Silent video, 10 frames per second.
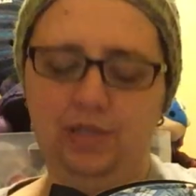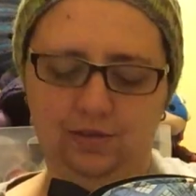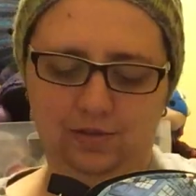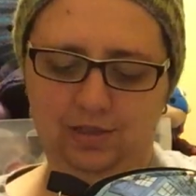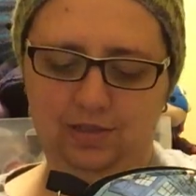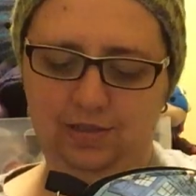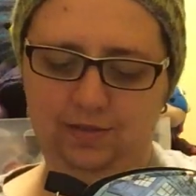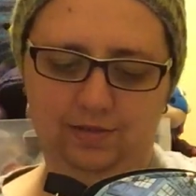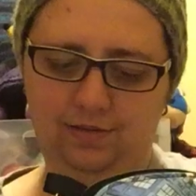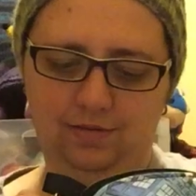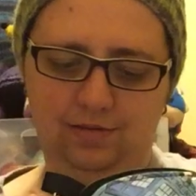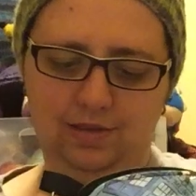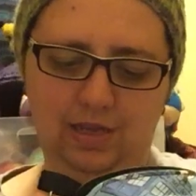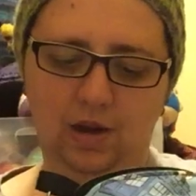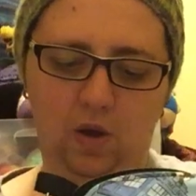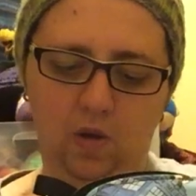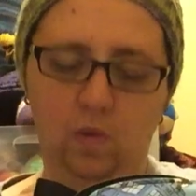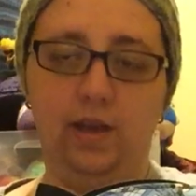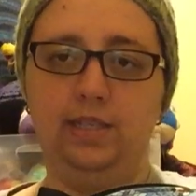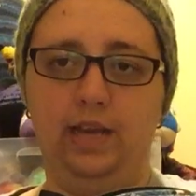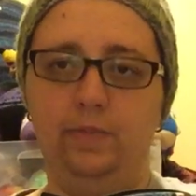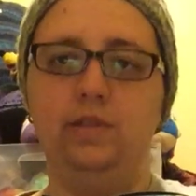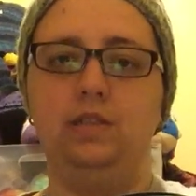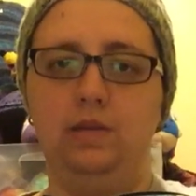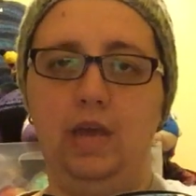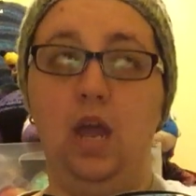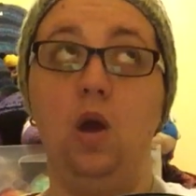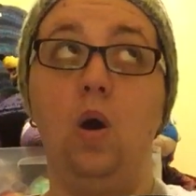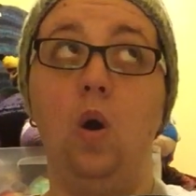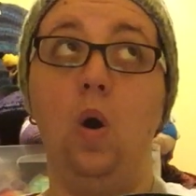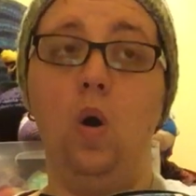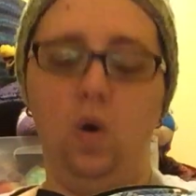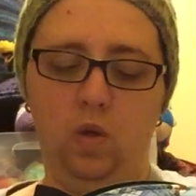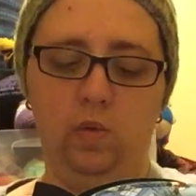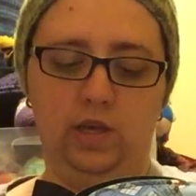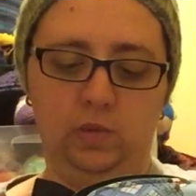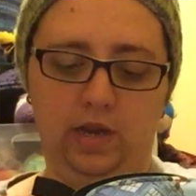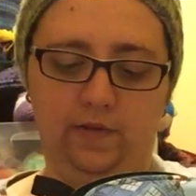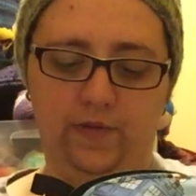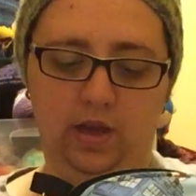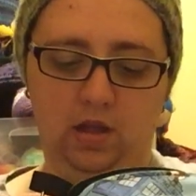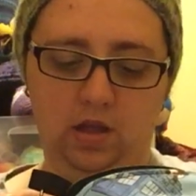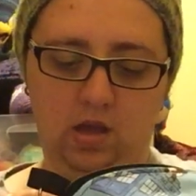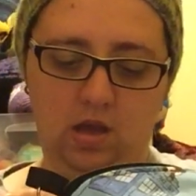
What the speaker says: Because it always happens to me. Always, without fail.